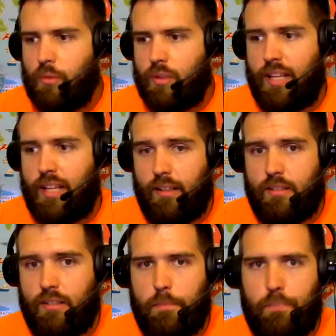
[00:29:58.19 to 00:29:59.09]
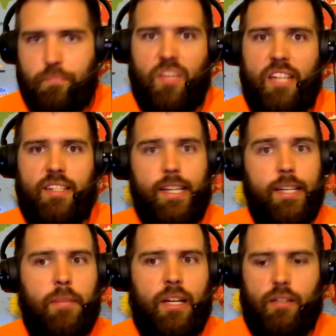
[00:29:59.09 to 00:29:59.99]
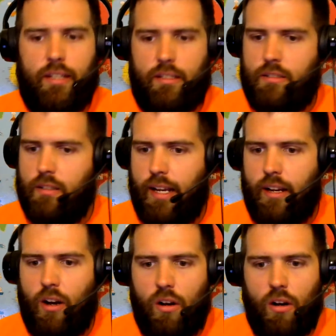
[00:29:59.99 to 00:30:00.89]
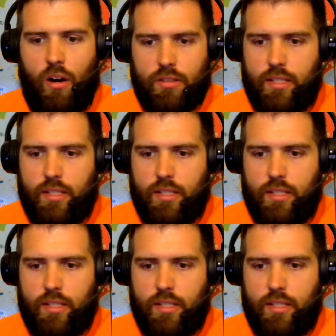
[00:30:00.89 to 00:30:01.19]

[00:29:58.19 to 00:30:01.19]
what that is, it's an email list, and all it